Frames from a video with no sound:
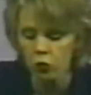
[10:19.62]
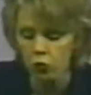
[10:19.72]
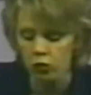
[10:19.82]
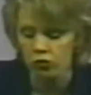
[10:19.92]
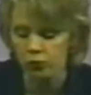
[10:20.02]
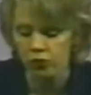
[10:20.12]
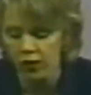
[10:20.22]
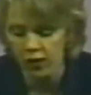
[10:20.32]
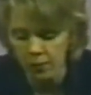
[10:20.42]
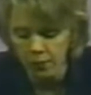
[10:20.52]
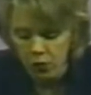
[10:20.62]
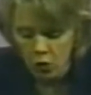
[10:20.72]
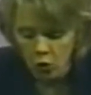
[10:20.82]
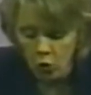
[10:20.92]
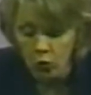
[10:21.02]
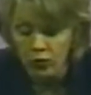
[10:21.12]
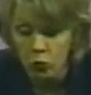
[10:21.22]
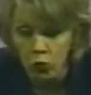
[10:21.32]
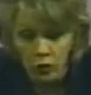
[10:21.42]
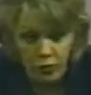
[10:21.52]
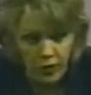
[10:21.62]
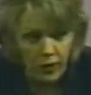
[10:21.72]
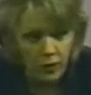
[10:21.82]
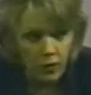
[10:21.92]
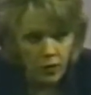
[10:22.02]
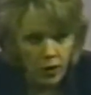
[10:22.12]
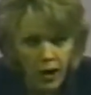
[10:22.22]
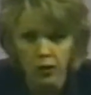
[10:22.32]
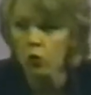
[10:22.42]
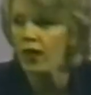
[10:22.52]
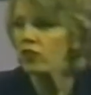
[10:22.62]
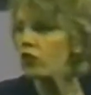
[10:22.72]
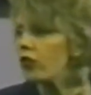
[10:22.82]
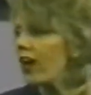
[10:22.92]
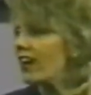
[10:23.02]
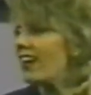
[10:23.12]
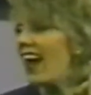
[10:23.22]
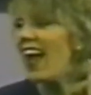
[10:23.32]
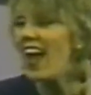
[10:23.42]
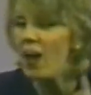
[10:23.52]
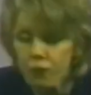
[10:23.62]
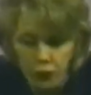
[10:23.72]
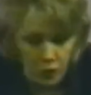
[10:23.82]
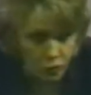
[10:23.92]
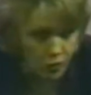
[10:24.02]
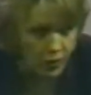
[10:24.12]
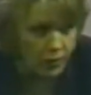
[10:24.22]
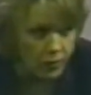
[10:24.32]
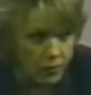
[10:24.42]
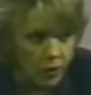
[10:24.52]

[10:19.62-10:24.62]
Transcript: your worship to Him who is worthy and who has created everything